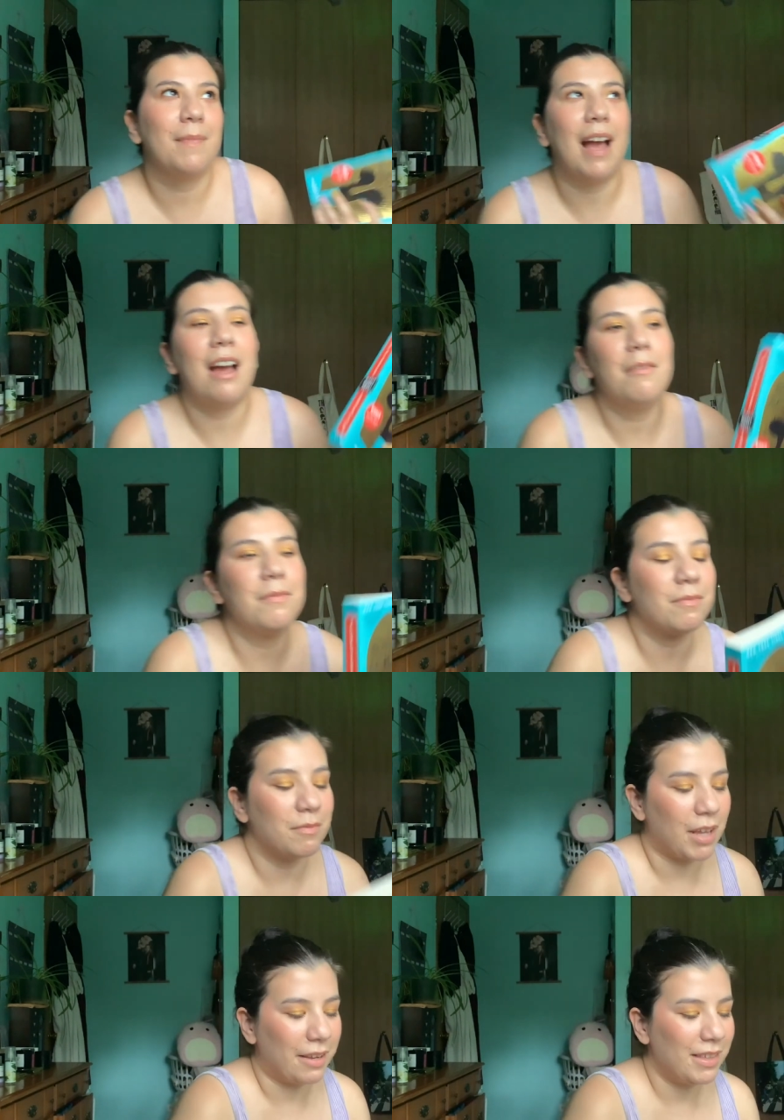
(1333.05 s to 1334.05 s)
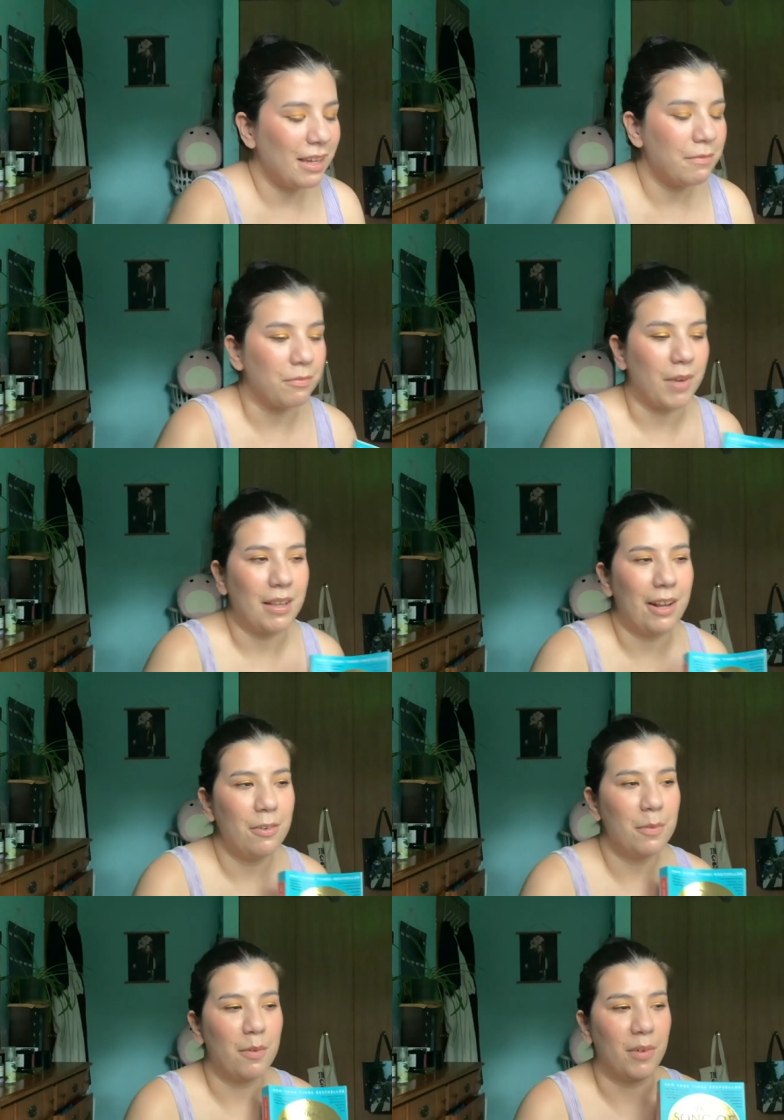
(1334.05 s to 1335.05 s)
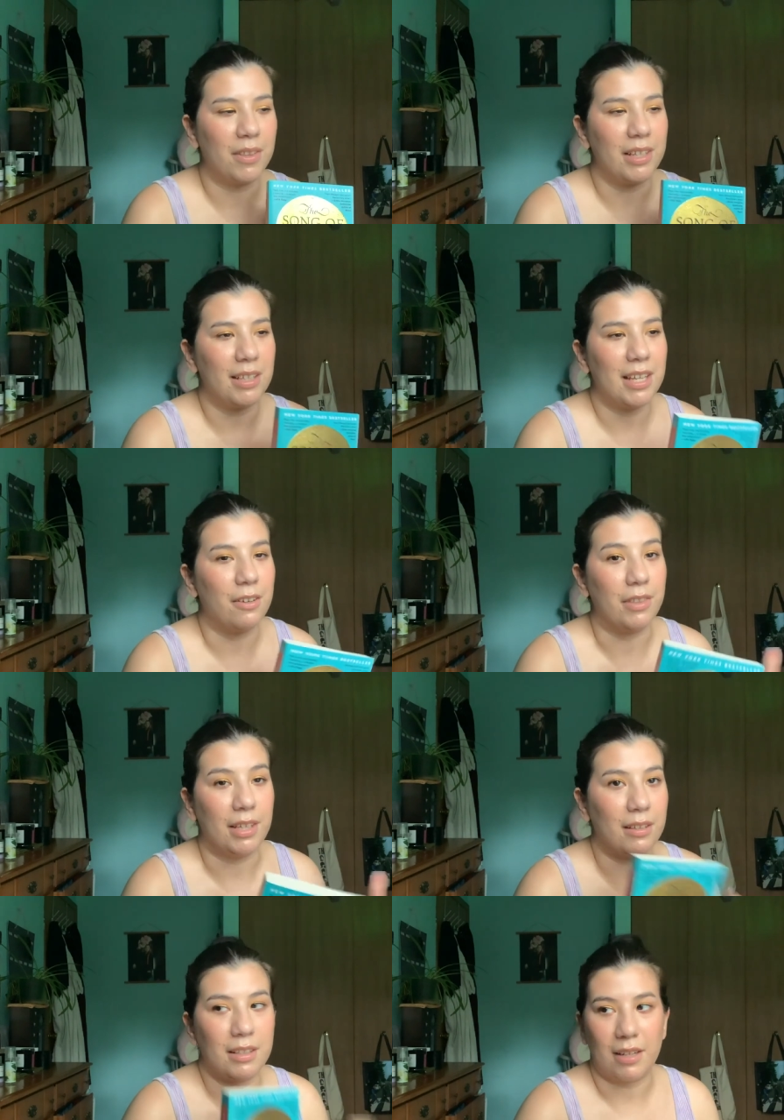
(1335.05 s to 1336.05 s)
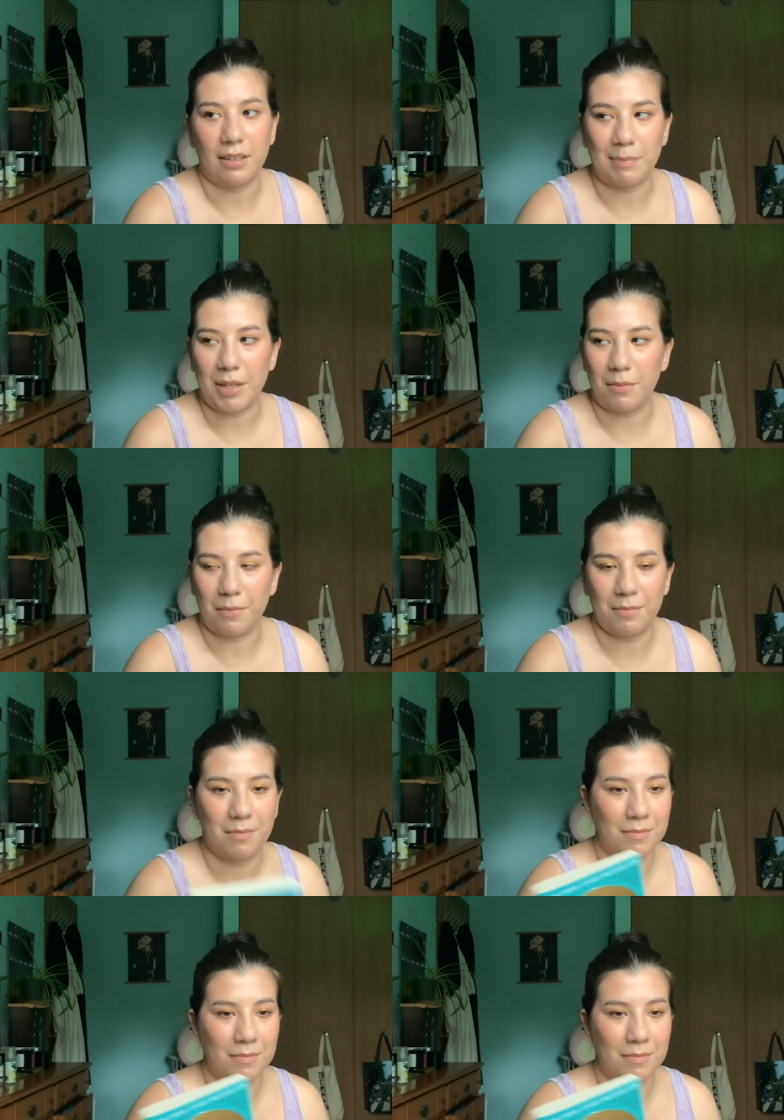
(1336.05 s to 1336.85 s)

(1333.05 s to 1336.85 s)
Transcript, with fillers: I've, I think I've read, I don't know if I've read the Iliad or the Iliad has been,